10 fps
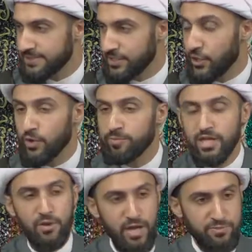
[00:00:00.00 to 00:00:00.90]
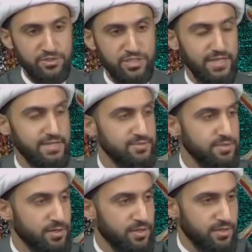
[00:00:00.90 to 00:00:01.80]
There would be corruption in
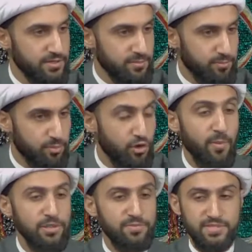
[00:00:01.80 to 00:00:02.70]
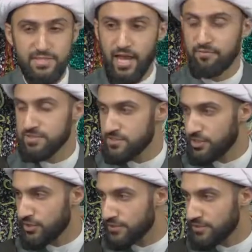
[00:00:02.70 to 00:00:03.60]
problems in the heavens and the
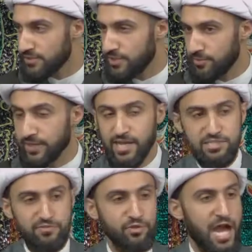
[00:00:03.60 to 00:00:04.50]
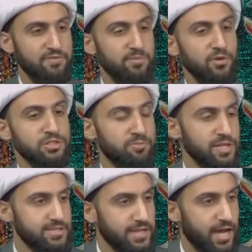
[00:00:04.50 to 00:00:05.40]
earth. Because if you have a
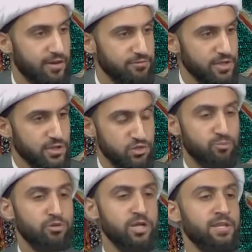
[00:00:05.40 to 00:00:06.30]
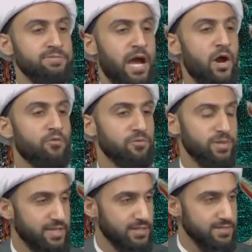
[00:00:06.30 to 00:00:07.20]
multiplicity of supremely powerful
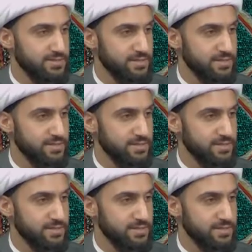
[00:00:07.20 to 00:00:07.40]
beings